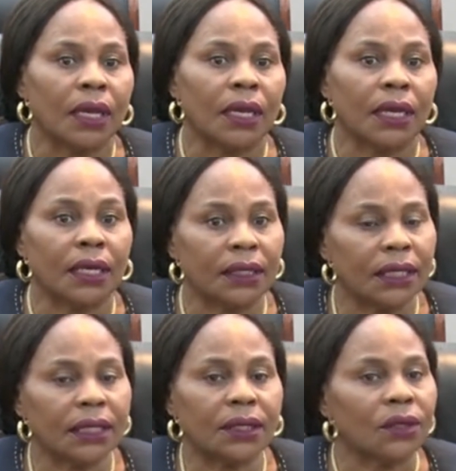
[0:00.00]
And
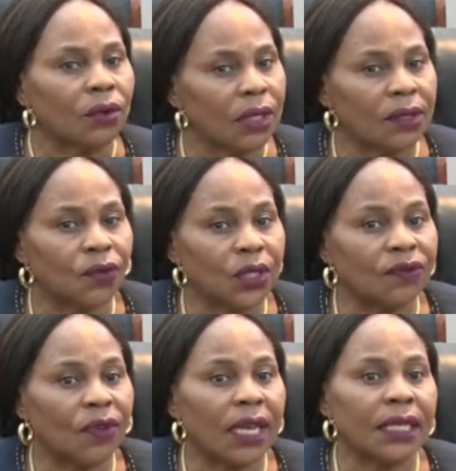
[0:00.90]
this is
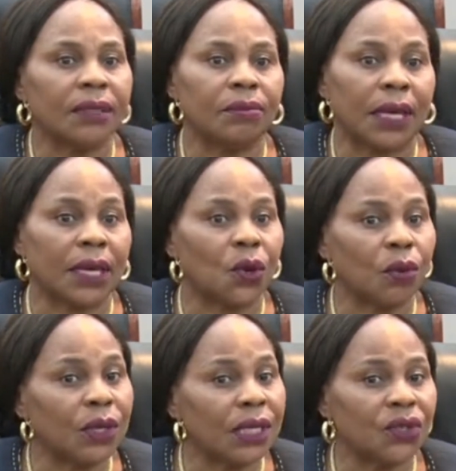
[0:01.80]
fortified by a
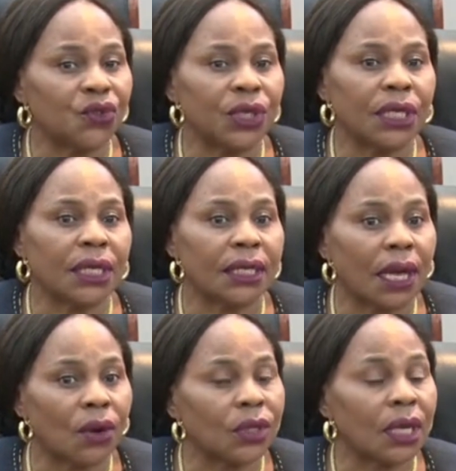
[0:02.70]
common history and
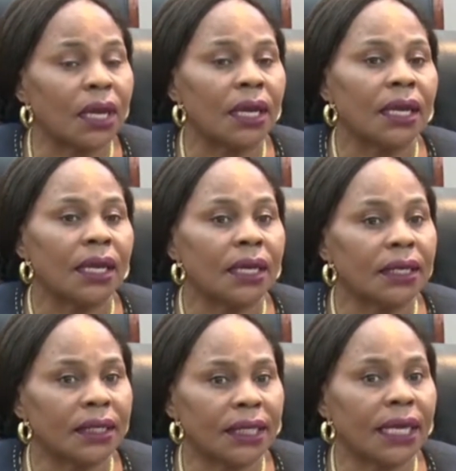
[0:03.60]
culture and
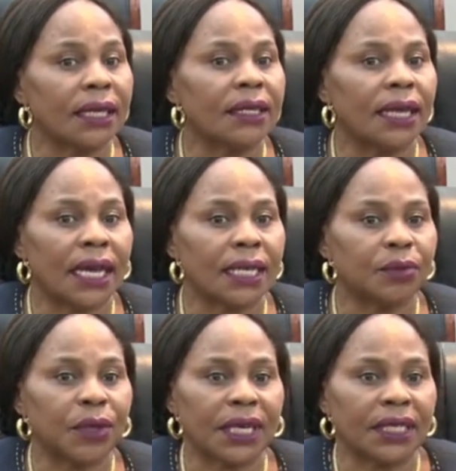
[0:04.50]
shared
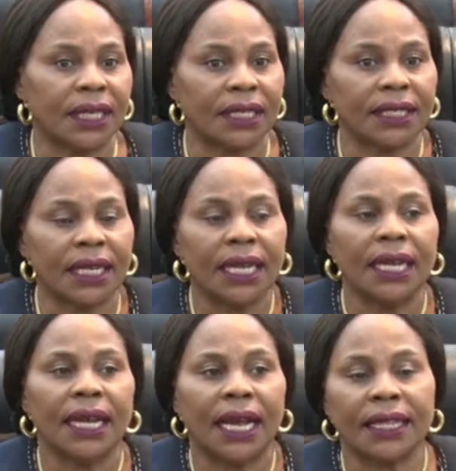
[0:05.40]
aspirations.
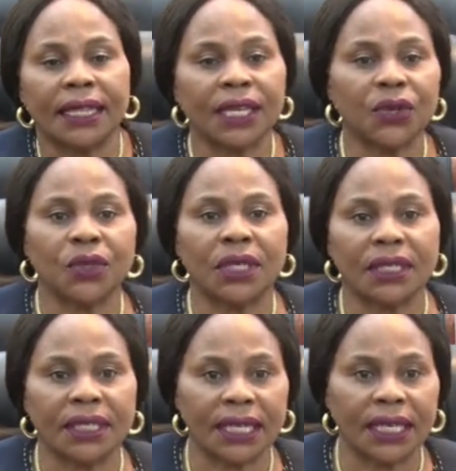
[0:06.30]
I thank you
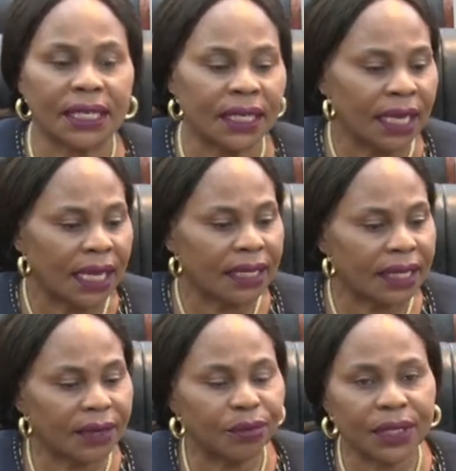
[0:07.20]
sincerely.
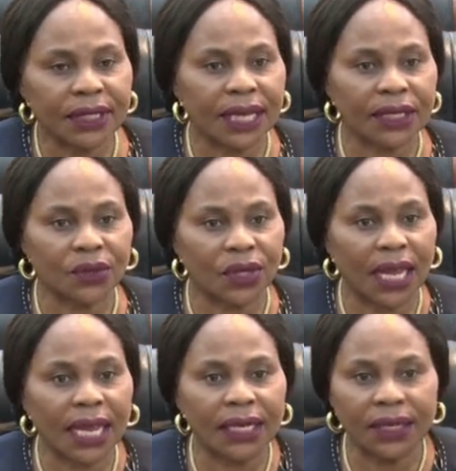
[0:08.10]
That brings us to the
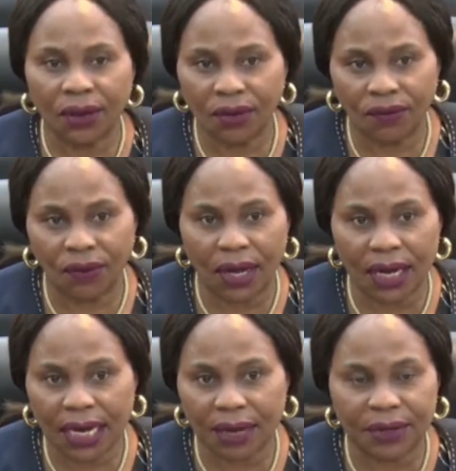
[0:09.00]
end of our
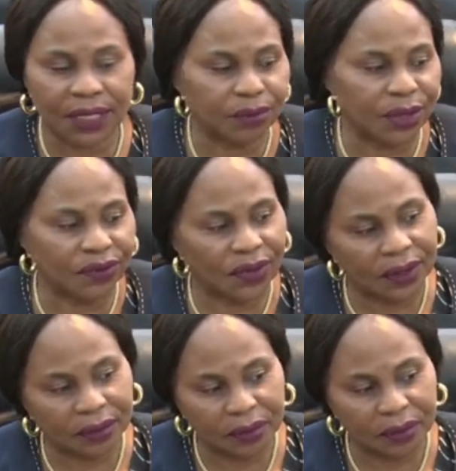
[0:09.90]
cabinet briefing.